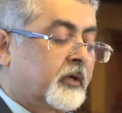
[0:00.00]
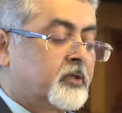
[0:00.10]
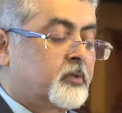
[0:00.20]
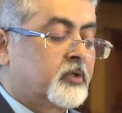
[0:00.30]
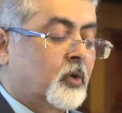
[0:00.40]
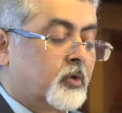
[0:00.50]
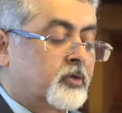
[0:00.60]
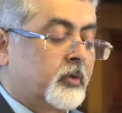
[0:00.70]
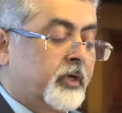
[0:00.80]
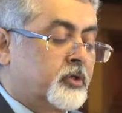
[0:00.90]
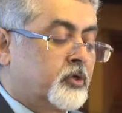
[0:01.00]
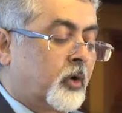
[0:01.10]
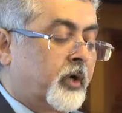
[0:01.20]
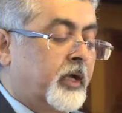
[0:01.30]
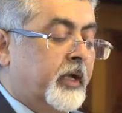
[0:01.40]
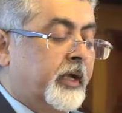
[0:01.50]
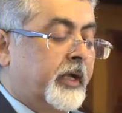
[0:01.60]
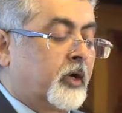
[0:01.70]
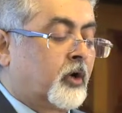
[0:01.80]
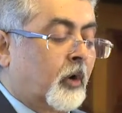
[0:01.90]
countries which also enjoy
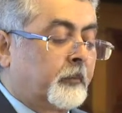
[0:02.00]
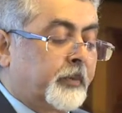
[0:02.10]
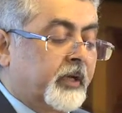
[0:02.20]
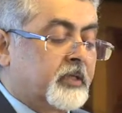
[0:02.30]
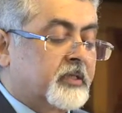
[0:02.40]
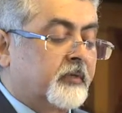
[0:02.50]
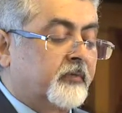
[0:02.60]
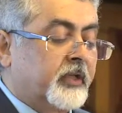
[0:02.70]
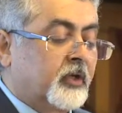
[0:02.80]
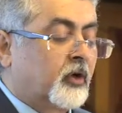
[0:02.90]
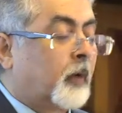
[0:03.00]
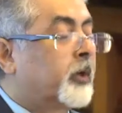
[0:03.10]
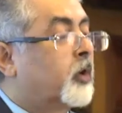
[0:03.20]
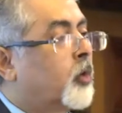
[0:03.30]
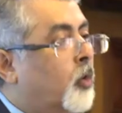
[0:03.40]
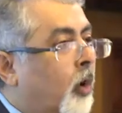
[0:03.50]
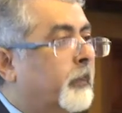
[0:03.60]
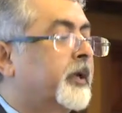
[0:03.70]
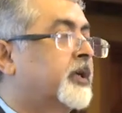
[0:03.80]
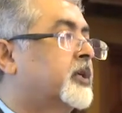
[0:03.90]
a comprehensive economic
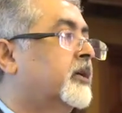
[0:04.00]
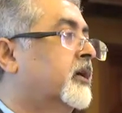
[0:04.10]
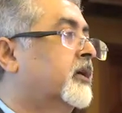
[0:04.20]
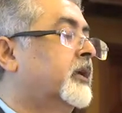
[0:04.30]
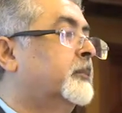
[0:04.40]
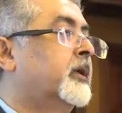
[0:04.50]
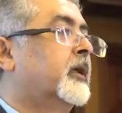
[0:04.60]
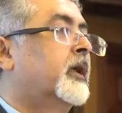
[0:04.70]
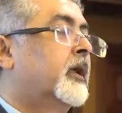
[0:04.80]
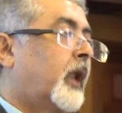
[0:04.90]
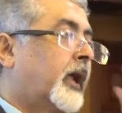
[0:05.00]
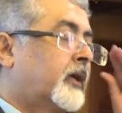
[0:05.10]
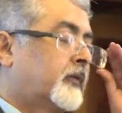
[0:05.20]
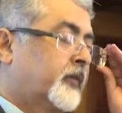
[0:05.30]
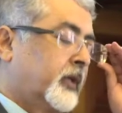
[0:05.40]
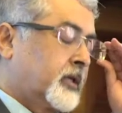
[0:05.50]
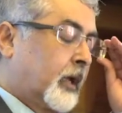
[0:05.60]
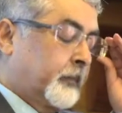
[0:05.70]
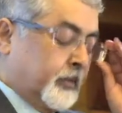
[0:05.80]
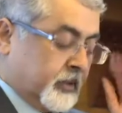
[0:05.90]
cooperation agreement, like, for
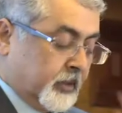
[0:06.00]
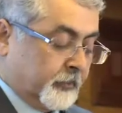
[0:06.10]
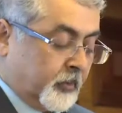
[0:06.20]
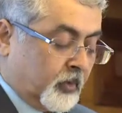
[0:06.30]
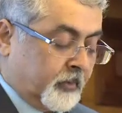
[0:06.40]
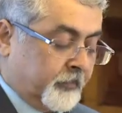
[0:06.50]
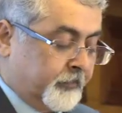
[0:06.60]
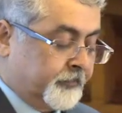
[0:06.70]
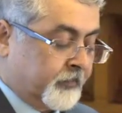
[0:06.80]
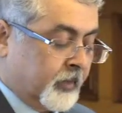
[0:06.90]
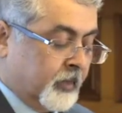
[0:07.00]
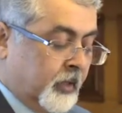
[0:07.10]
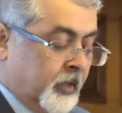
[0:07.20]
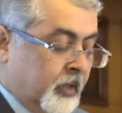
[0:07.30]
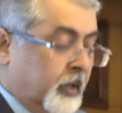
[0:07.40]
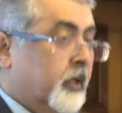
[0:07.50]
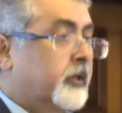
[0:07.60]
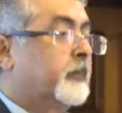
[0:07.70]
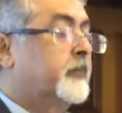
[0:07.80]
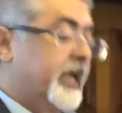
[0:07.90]
example, Singapore.
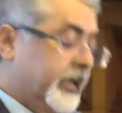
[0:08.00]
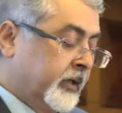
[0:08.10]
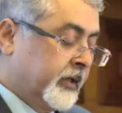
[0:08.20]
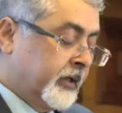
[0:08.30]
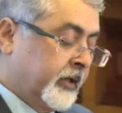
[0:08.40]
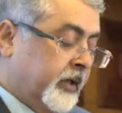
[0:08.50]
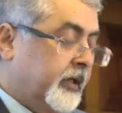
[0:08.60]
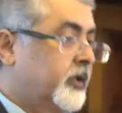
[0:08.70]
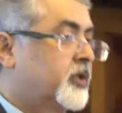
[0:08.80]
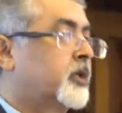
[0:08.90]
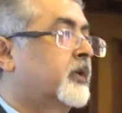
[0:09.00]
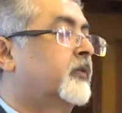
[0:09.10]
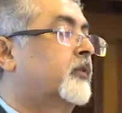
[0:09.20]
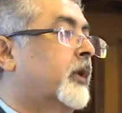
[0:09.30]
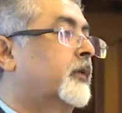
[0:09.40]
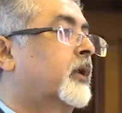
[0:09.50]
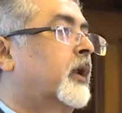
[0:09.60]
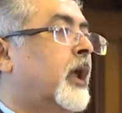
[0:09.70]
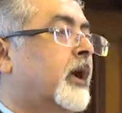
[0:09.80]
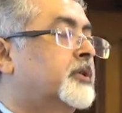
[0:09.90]
The Make in India initiative is one of the
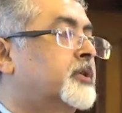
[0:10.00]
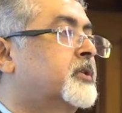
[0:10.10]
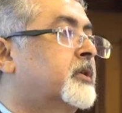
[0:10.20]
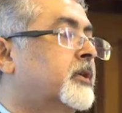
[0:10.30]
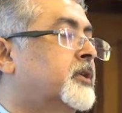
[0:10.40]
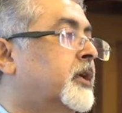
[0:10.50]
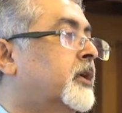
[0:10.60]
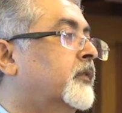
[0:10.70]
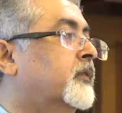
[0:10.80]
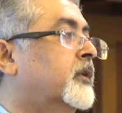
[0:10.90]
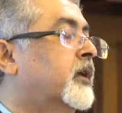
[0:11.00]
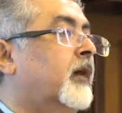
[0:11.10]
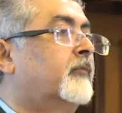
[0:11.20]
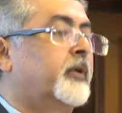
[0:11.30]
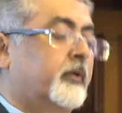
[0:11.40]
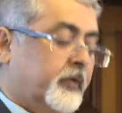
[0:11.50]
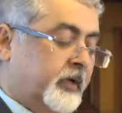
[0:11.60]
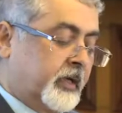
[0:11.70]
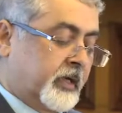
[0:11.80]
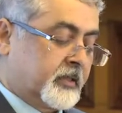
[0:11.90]
largest initiatives that the government of
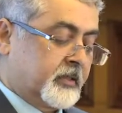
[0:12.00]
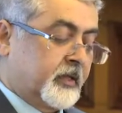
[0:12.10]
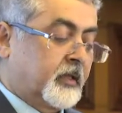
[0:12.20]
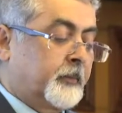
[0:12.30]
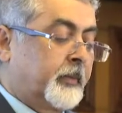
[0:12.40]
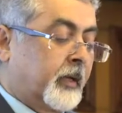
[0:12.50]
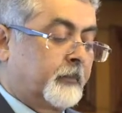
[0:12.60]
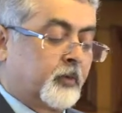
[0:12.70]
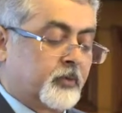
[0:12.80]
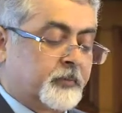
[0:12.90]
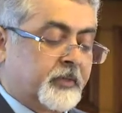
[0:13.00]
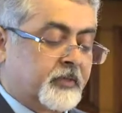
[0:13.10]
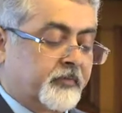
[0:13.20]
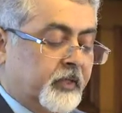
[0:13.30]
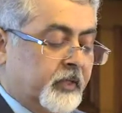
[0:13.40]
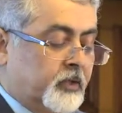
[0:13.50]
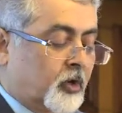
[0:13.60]
India has taken up, and I'm going to specifically